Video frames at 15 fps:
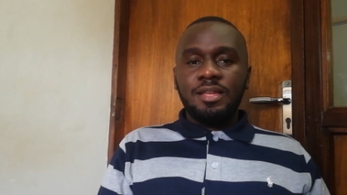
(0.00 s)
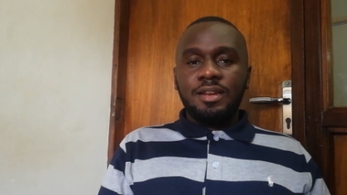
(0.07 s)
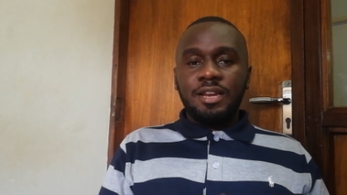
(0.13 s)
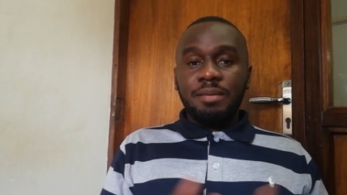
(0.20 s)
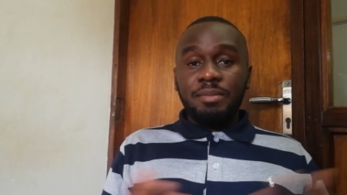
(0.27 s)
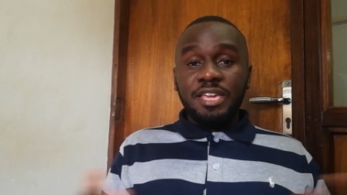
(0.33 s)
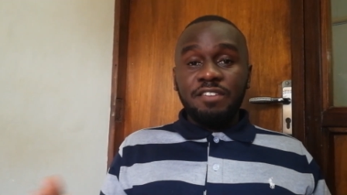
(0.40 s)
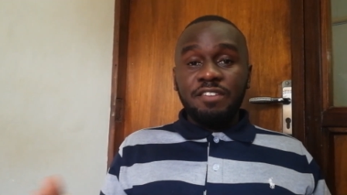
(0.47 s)

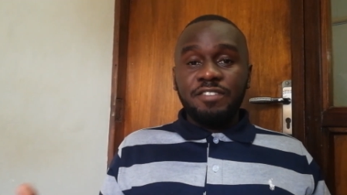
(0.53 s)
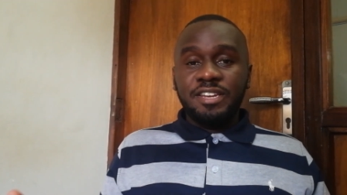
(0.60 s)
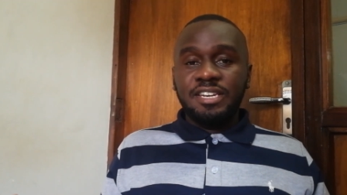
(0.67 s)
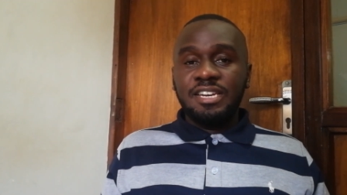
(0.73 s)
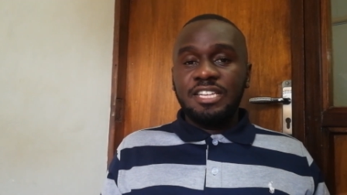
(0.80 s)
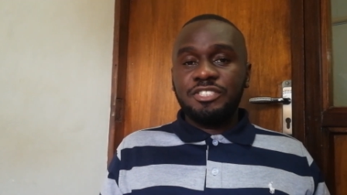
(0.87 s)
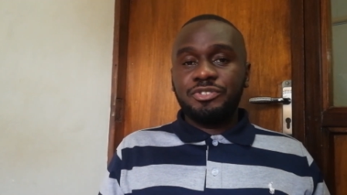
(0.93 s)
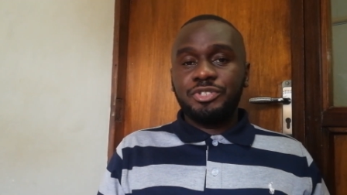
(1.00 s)
Let me give an
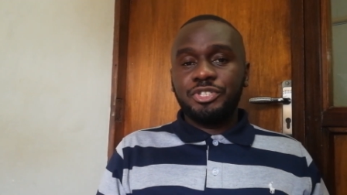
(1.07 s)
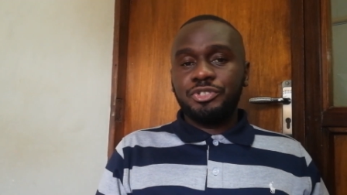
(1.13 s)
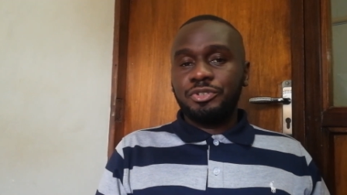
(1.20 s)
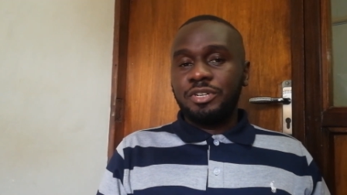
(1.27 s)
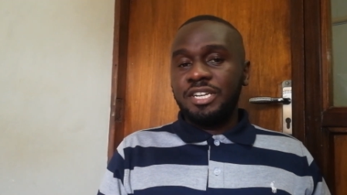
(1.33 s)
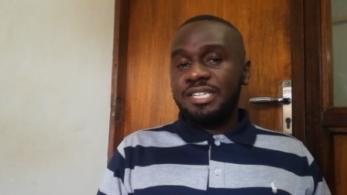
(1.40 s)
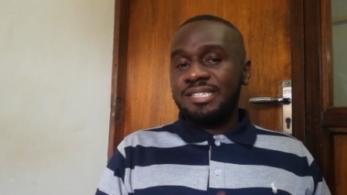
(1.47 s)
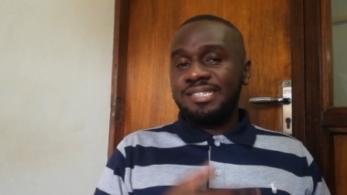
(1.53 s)
illustration.
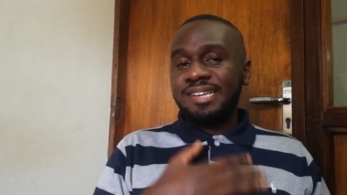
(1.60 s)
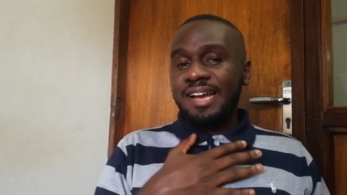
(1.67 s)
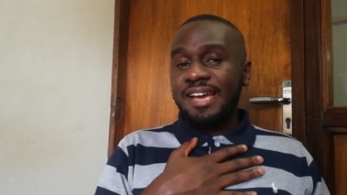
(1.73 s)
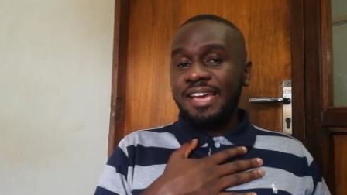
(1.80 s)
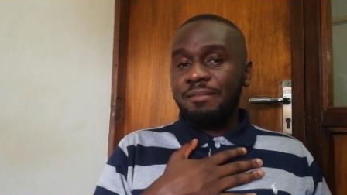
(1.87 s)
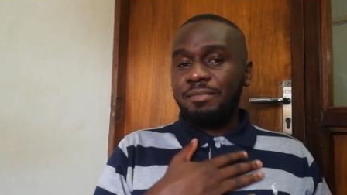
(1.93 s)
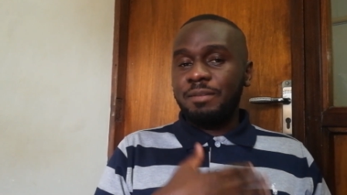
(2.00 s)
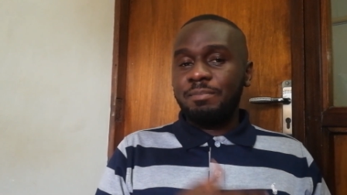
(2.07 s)
Let's say I
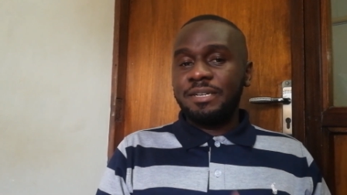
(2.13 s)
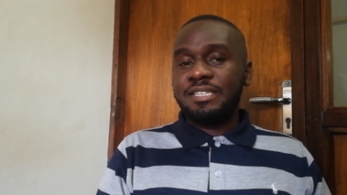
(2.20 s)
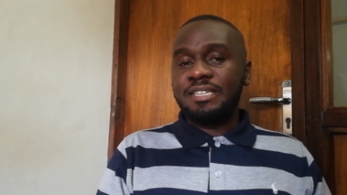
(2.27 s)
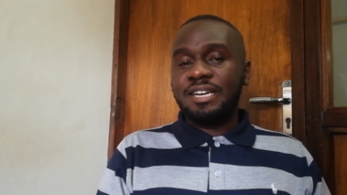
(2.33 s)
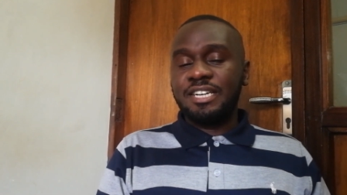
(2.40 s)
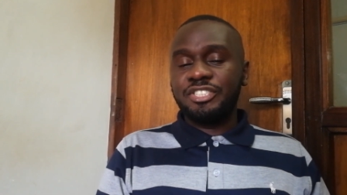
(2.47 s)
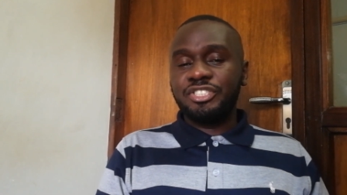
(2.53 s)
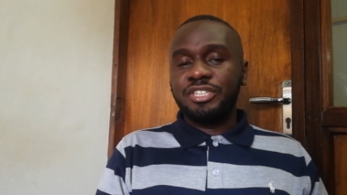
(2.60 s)
am the petty
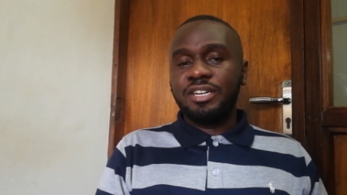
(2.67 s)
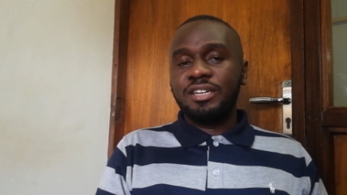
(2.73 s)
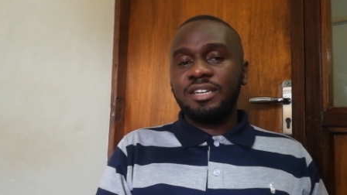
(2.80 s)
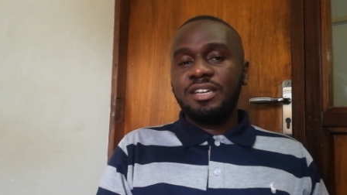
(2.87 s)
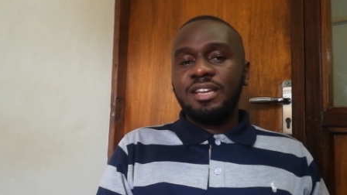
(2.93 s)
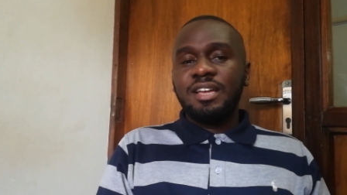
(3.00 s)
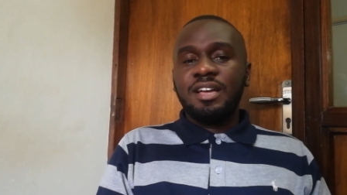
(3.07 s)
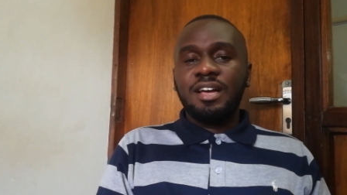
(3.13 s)
cashier
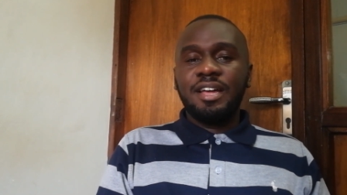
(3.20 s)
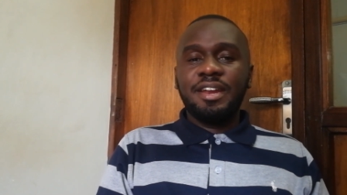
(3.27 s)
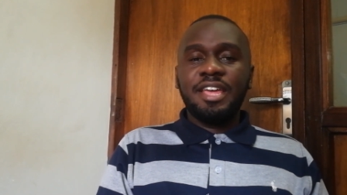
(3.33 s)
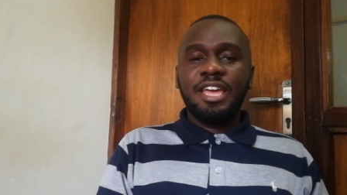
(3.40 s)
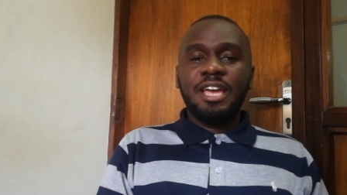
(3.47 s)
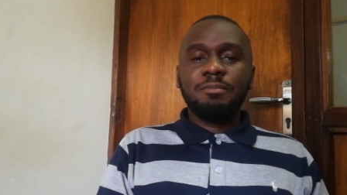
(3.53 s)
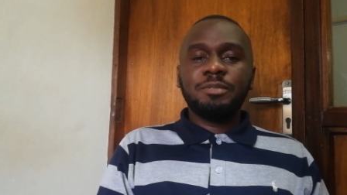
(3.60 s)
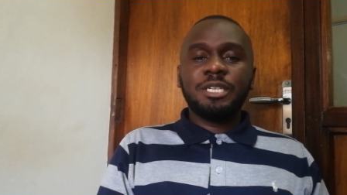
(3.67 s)
and I
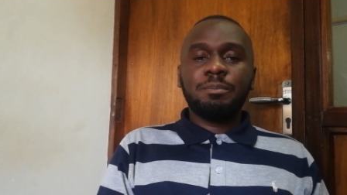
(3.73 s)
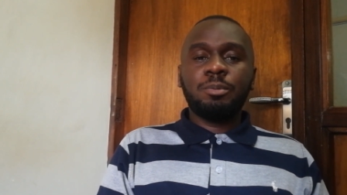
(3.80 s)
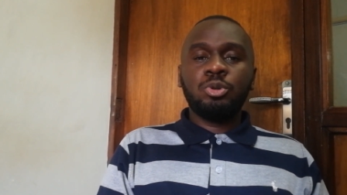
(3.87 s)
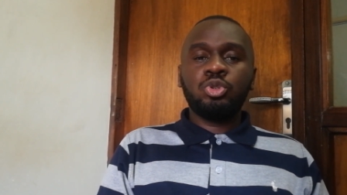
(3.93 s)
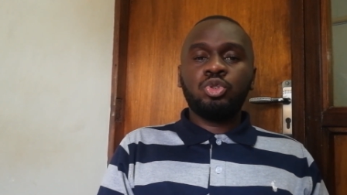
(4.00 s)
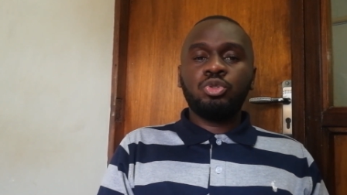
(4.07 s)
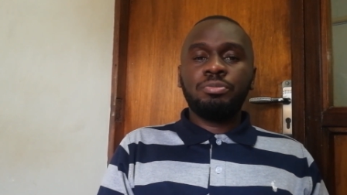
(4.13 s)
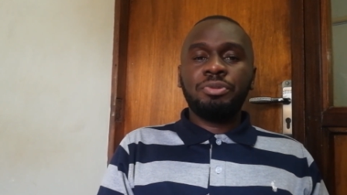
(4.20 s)
am
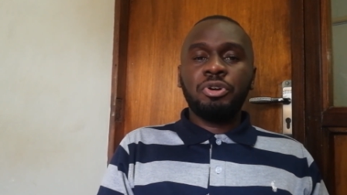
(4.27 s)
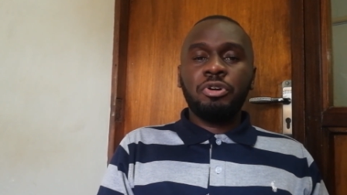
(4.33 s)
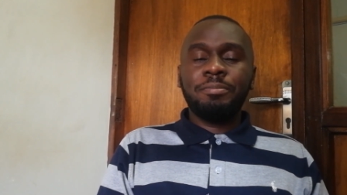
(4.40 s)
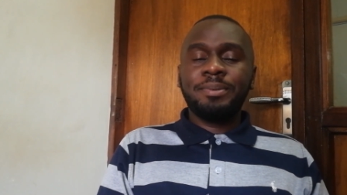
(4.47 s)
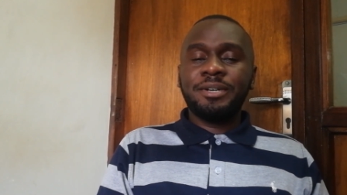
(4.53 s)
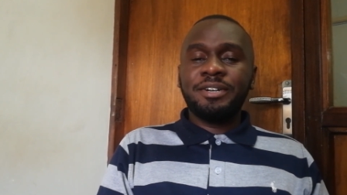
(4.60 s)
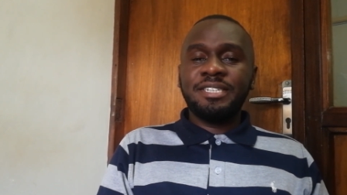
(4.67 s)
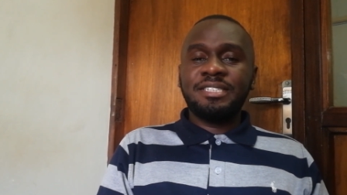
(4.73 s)
supposed to be
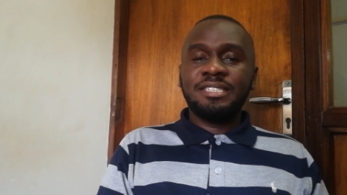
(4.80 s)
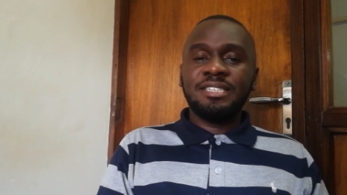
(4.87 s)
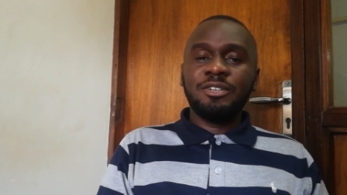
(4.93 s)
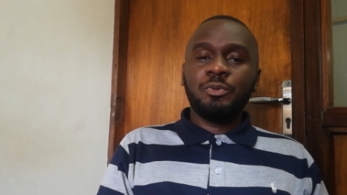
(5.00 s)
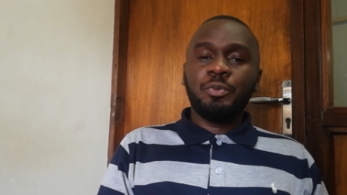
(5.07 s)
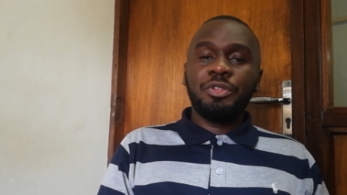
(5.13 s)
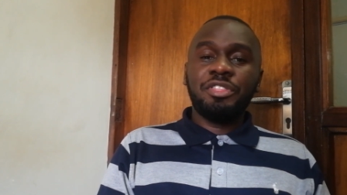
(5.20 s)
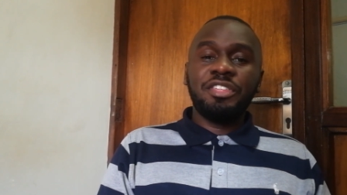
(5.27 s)

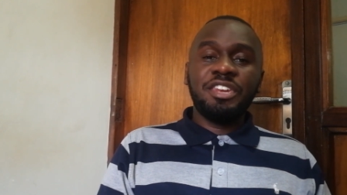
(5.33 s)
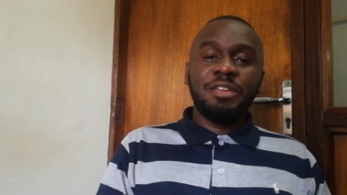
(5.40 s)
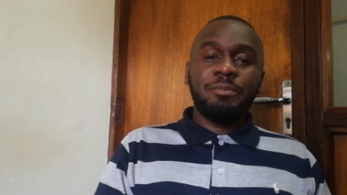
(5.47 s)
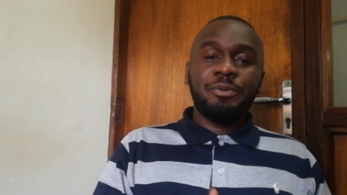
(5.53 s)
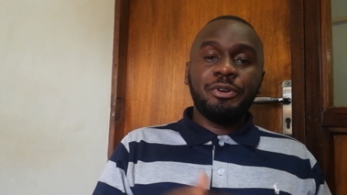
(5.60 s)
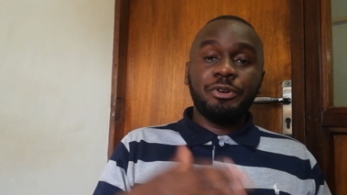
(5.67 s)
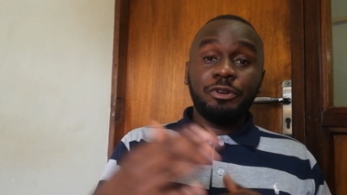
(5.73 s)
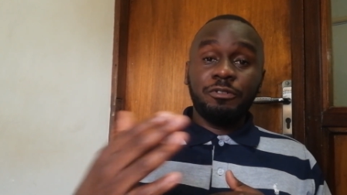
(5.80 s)
operating within a
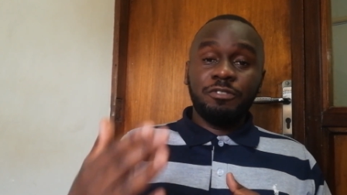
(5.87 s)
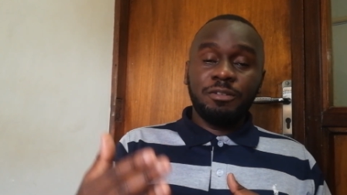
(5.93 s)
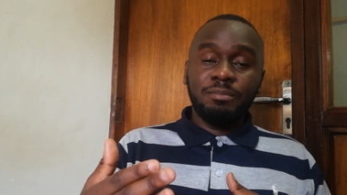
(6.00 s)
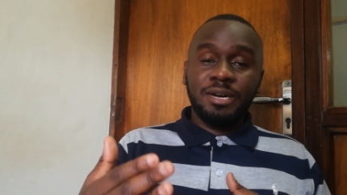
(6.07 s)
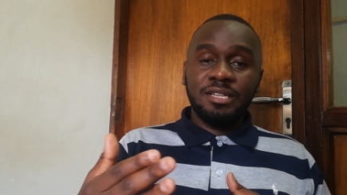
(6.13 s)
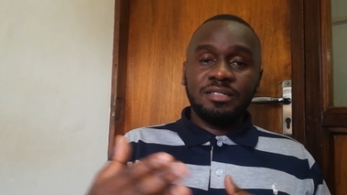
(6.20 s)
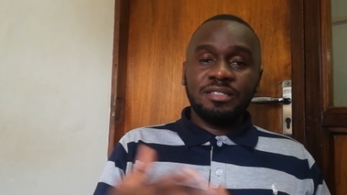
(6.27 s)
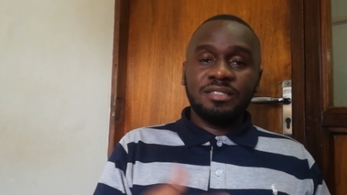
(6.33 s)
period of a
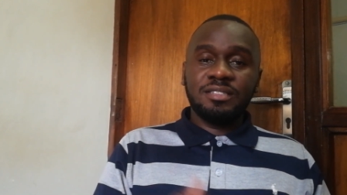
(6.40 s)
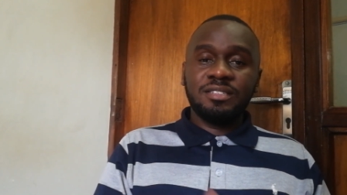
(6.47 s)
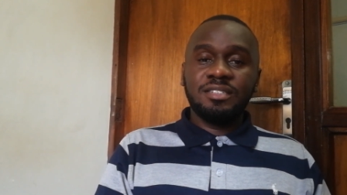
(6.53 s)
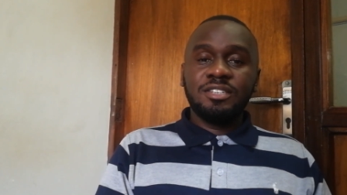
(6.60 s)
month.